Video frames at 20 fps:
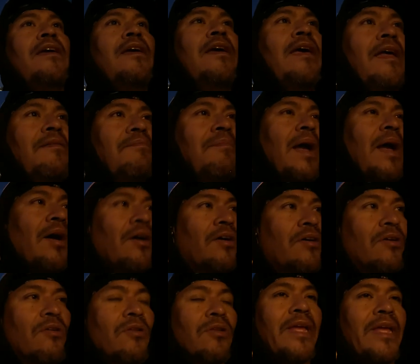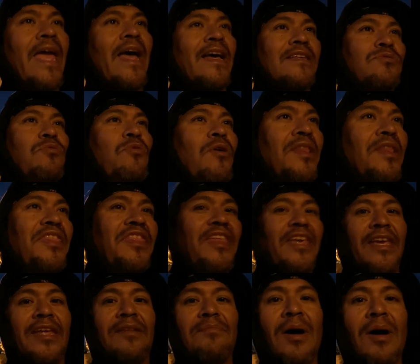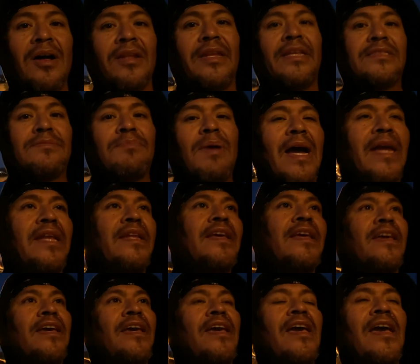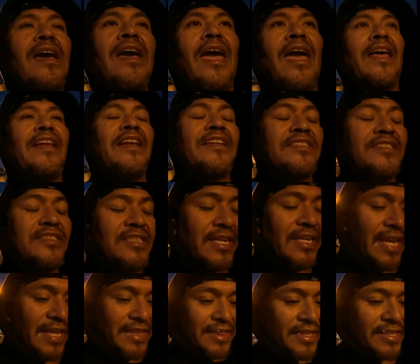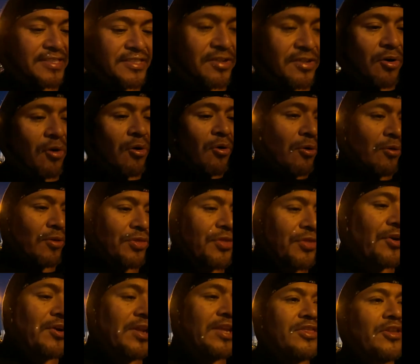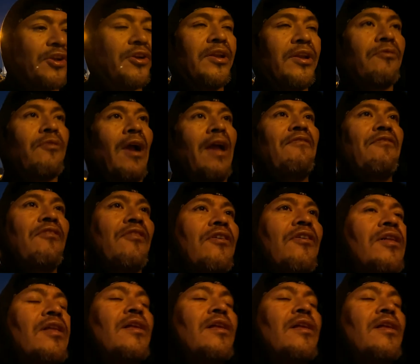And my uncle only has one thing on his mind, and it's to get this old 30-30 rifle